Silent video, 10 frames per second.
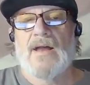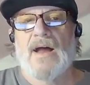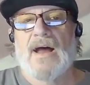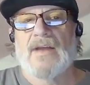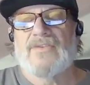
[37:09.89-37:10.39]

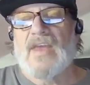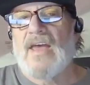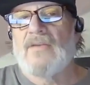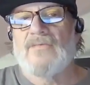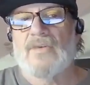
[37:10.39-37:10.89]
uh,
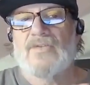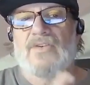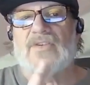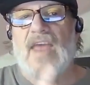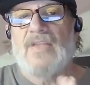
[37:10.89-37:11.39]
10,
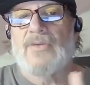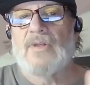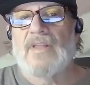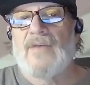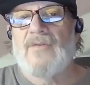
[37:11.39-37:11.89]
verses 8 through
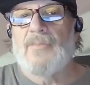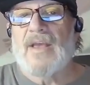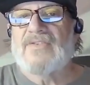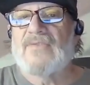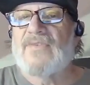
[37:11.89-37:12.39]
11,
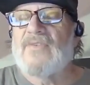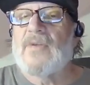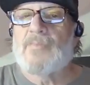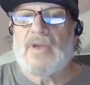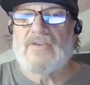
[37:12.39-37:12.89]
paints a
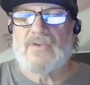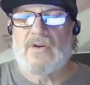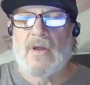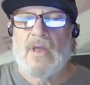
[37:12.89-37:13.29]
vivid picture